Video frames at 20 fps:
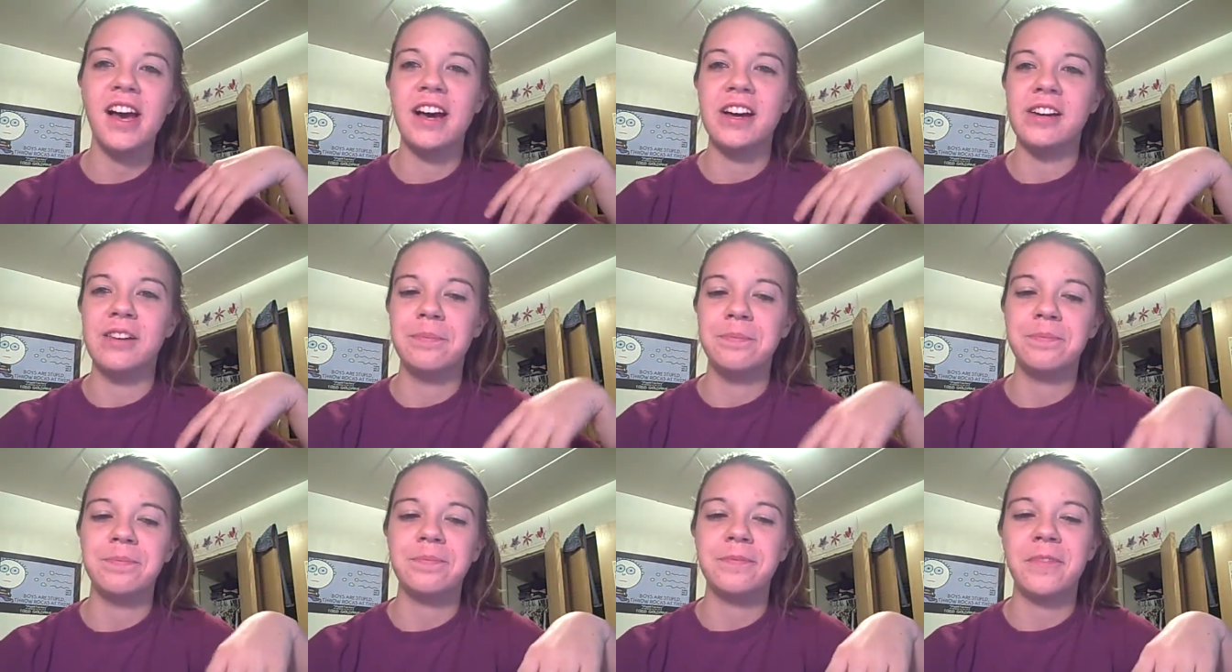
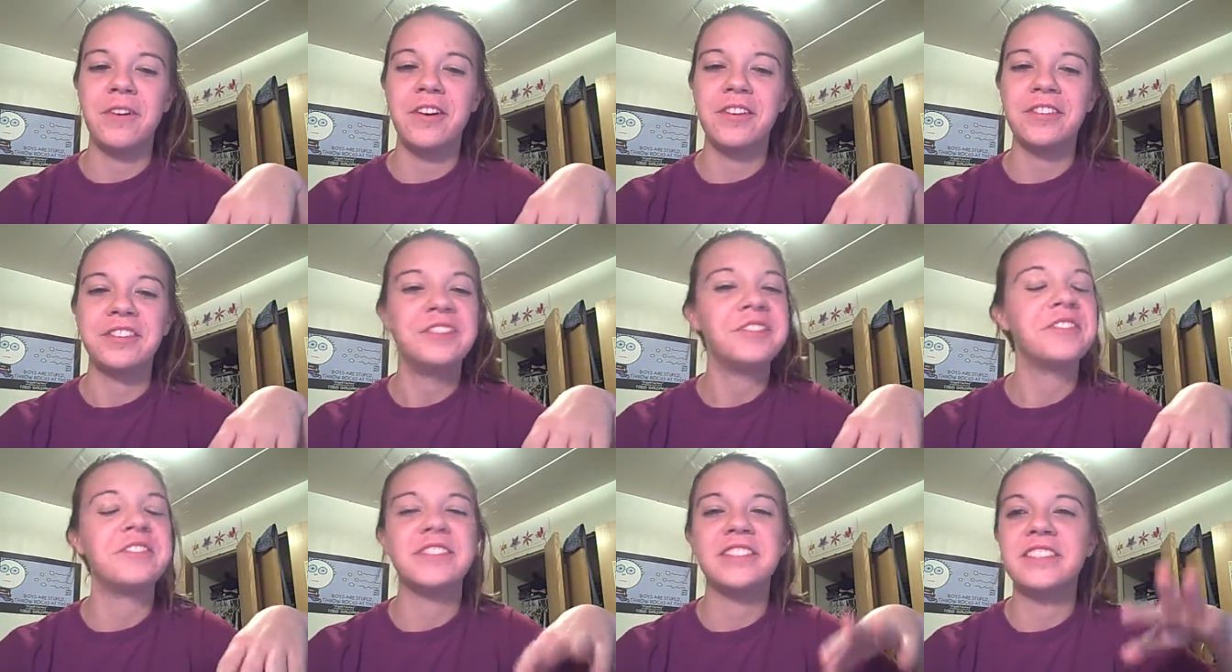Um, all I
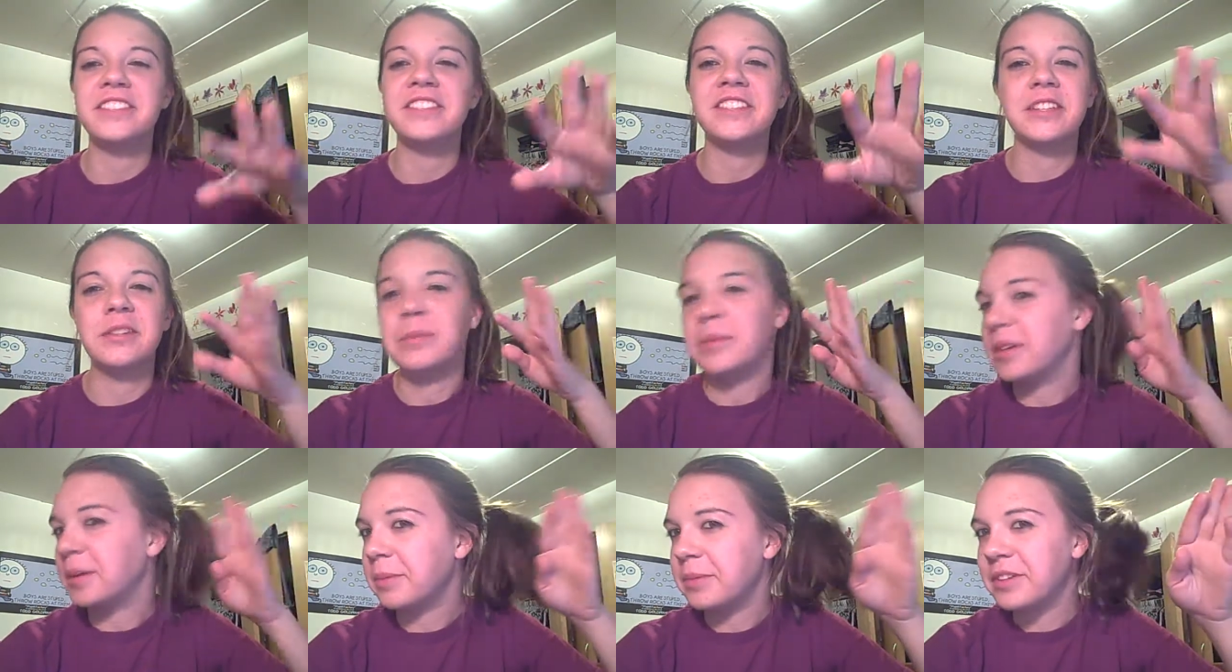know is it's
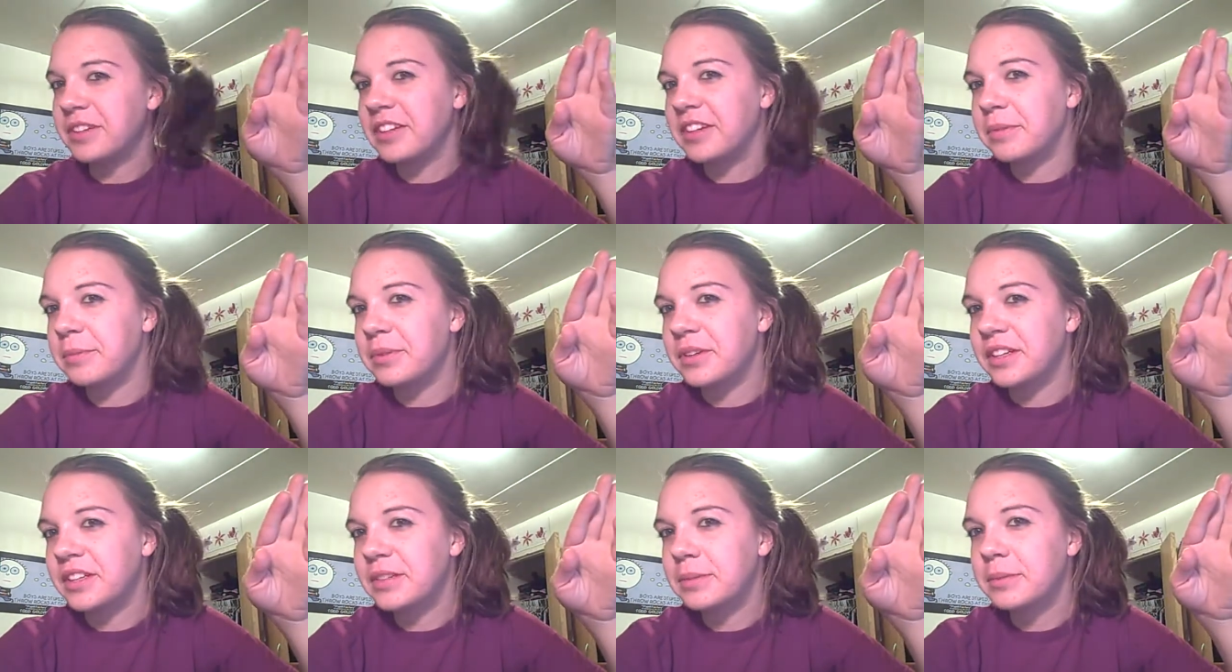going to be completely
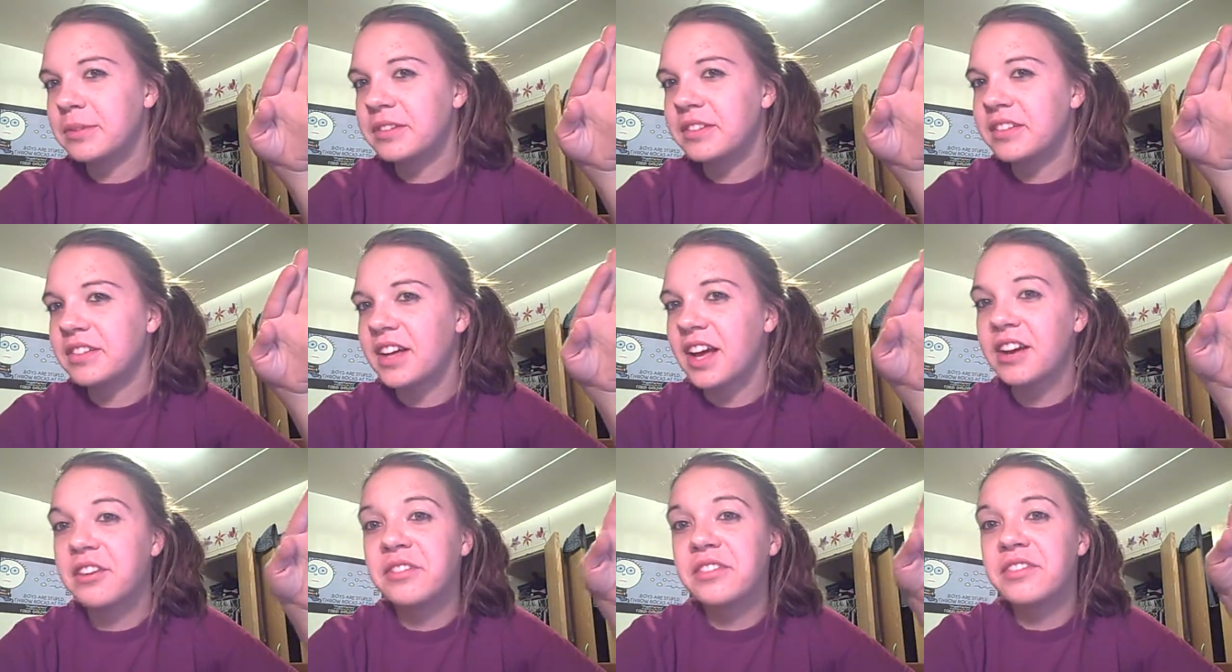unpredictable.
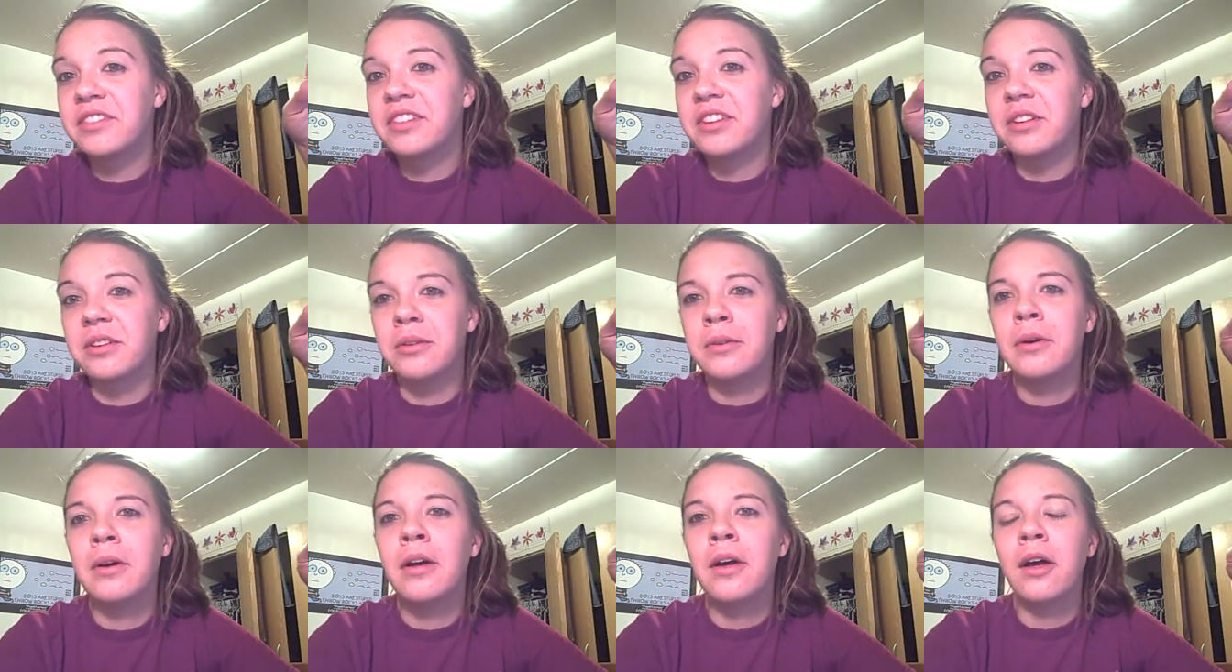I don't even
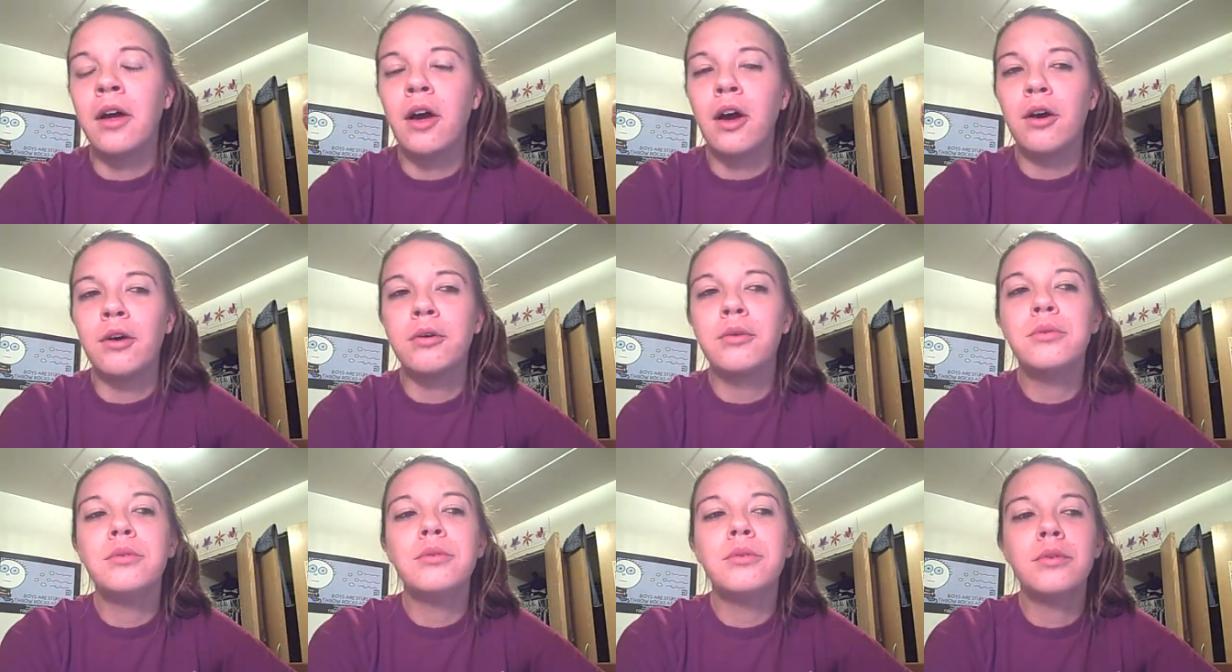know
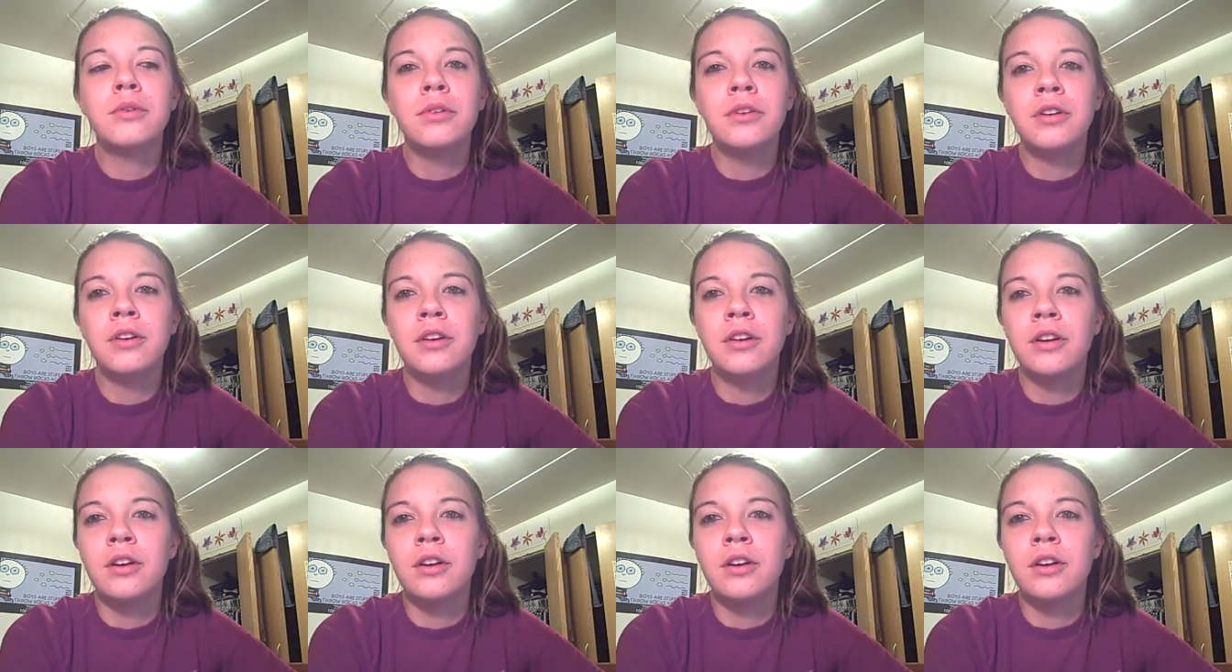who,